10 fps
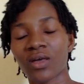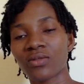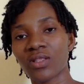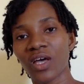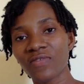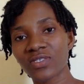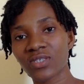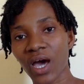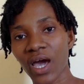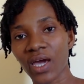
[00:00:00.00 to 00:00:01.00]
Now, the left
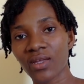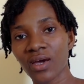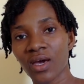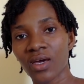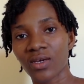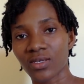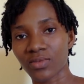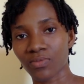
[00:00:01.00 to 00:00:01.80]
side is